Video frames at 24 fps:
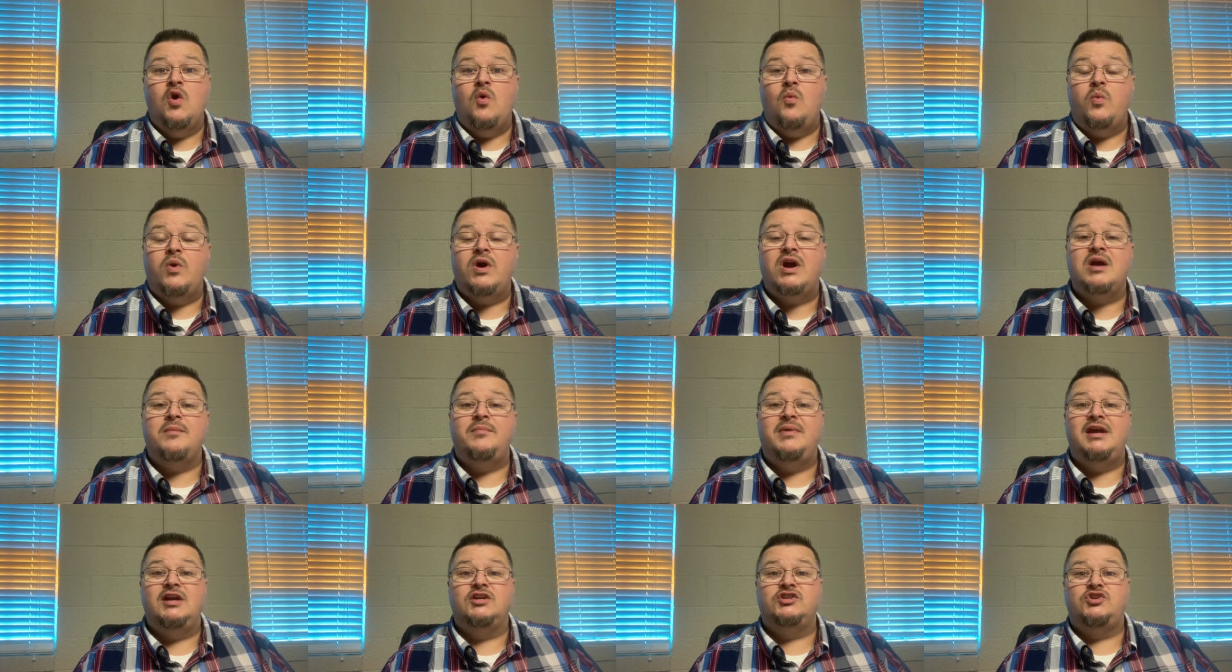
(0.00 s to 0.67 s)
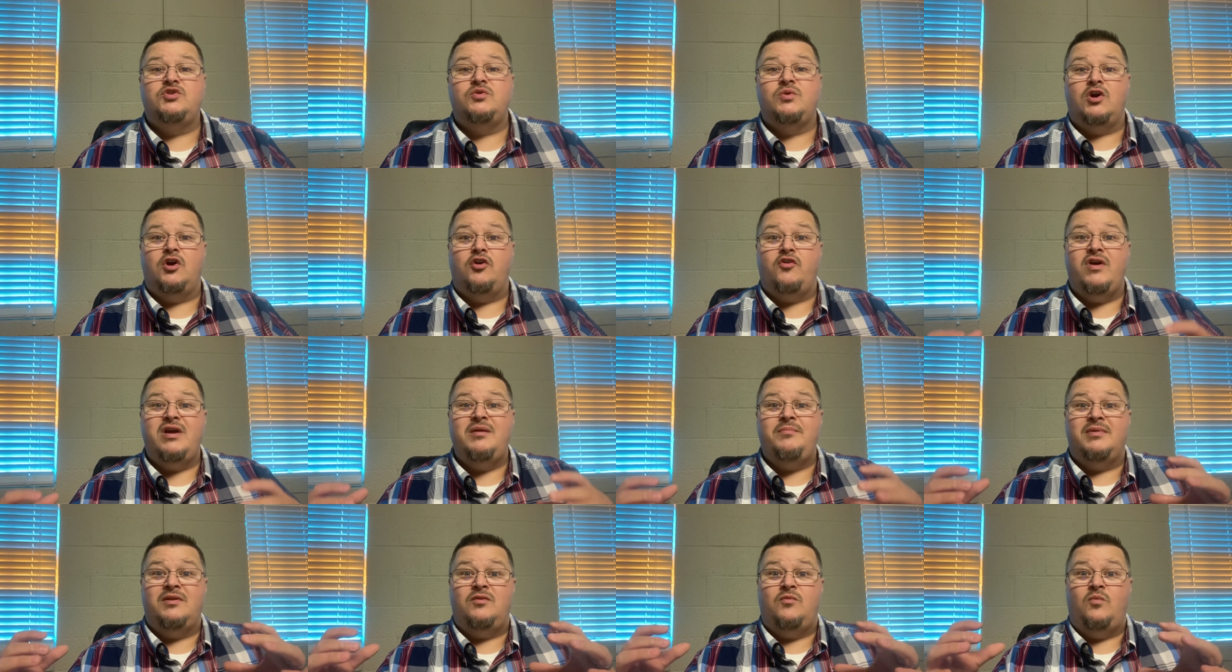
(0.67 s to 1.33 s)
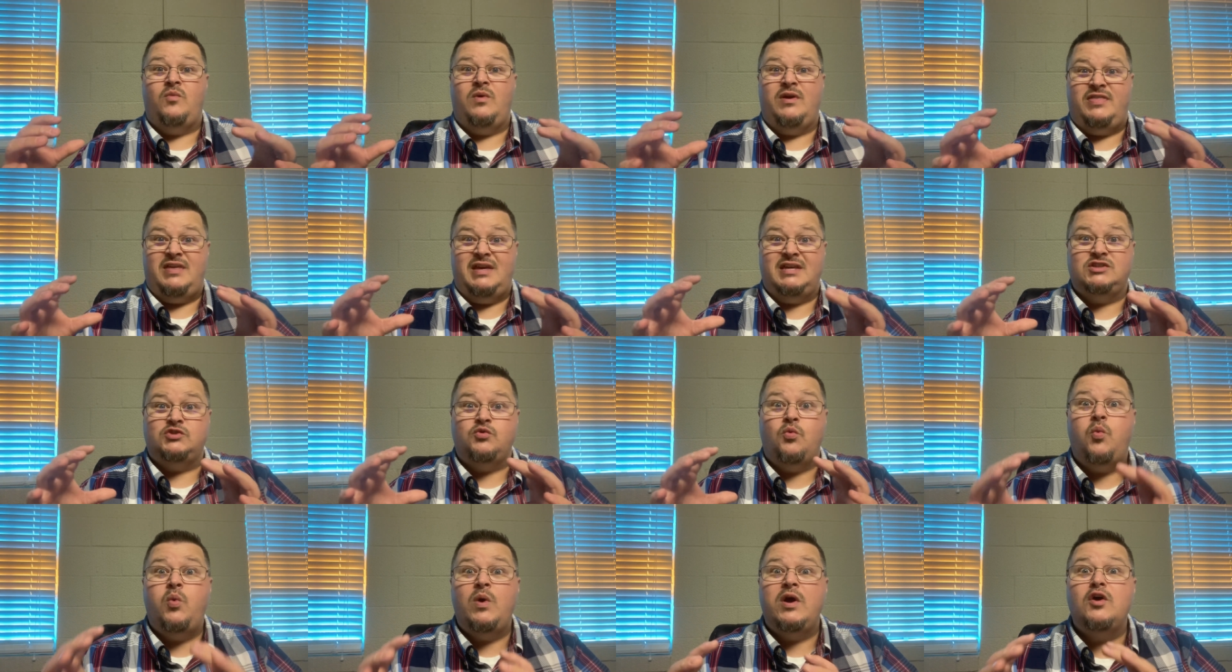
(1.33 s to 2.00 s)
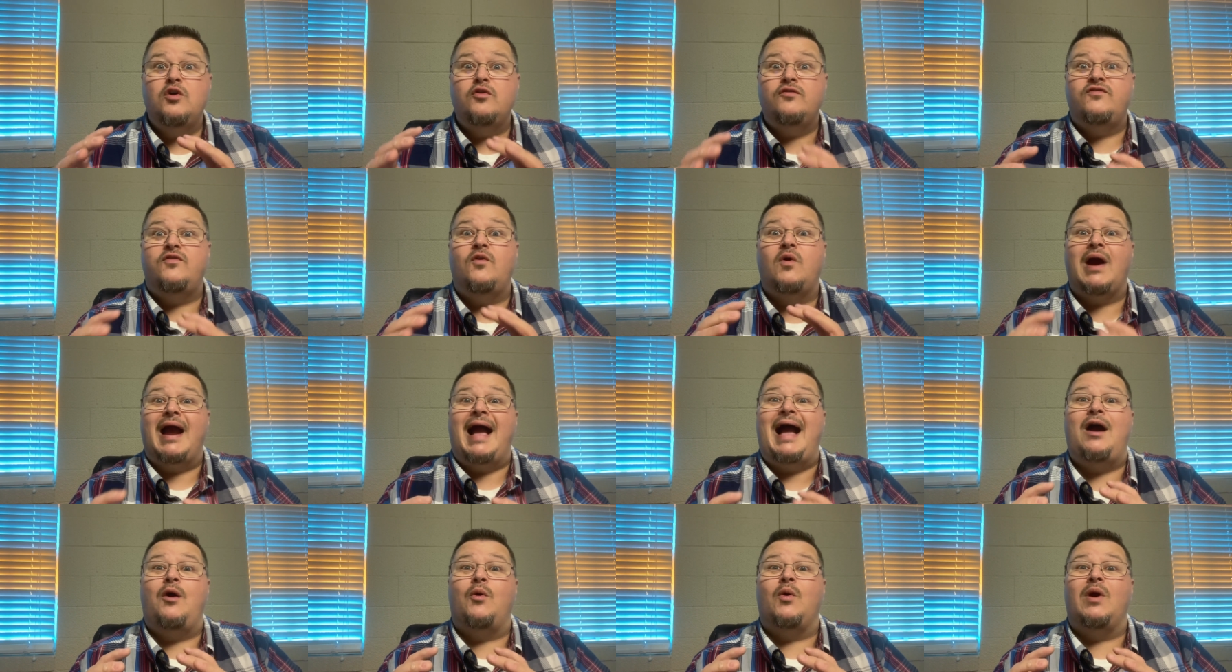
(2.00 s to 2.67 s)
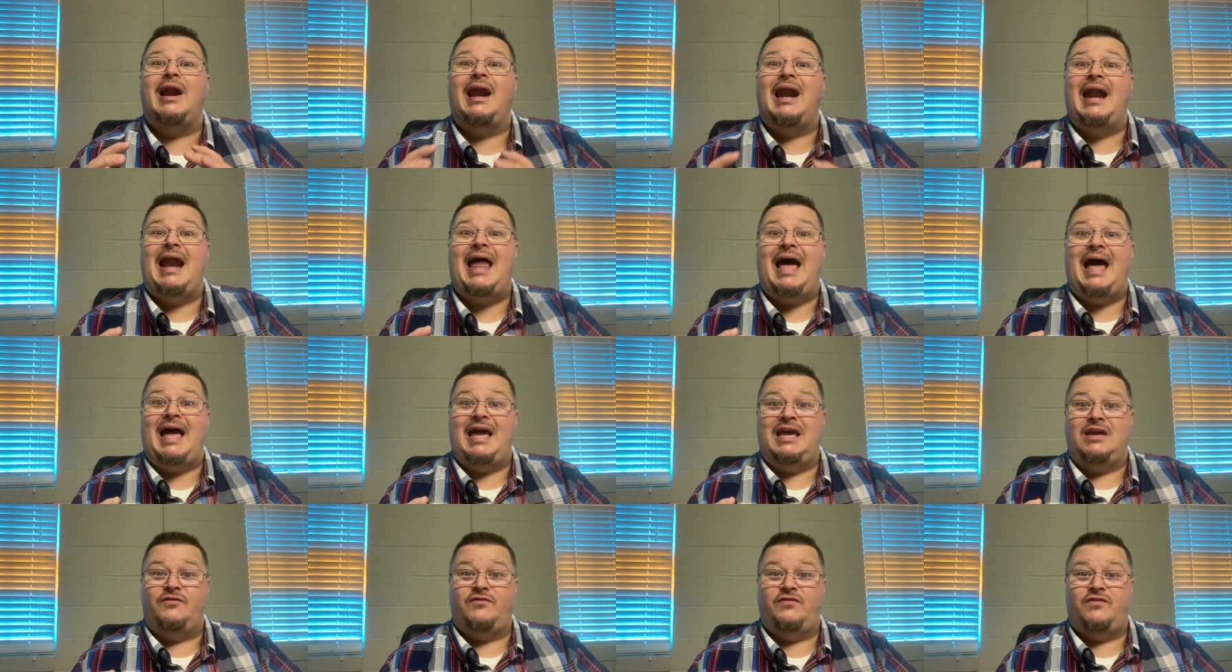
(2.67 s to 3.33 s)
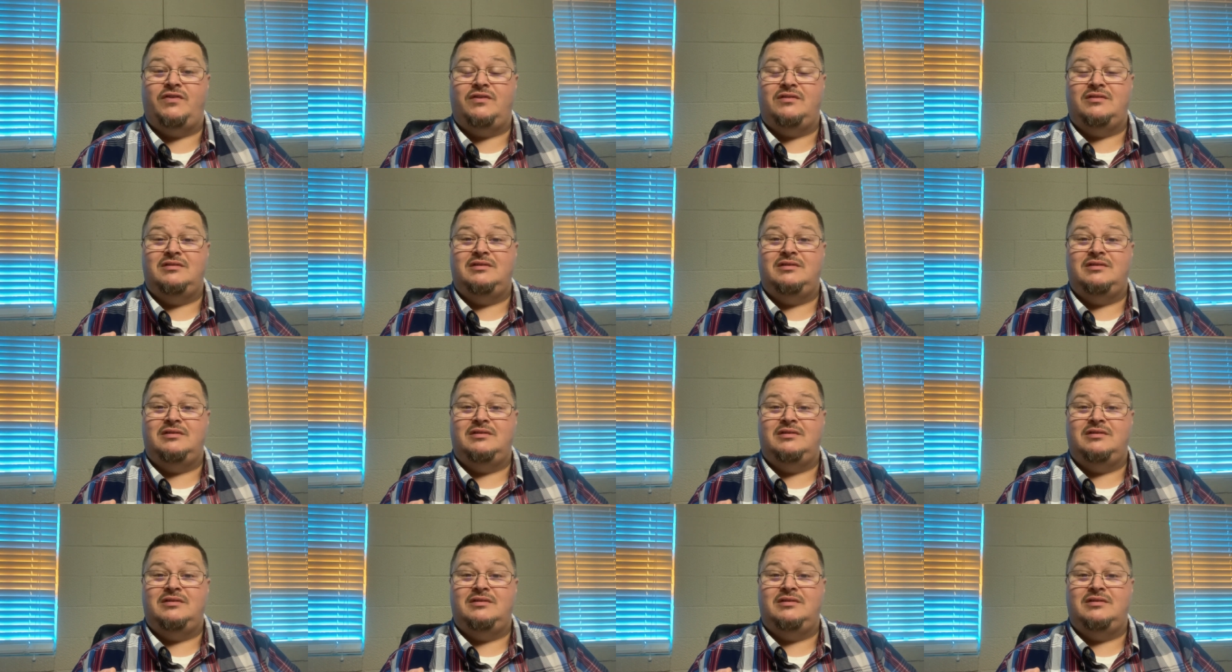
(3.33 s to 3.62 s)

We're coming into agreement with his will for our life.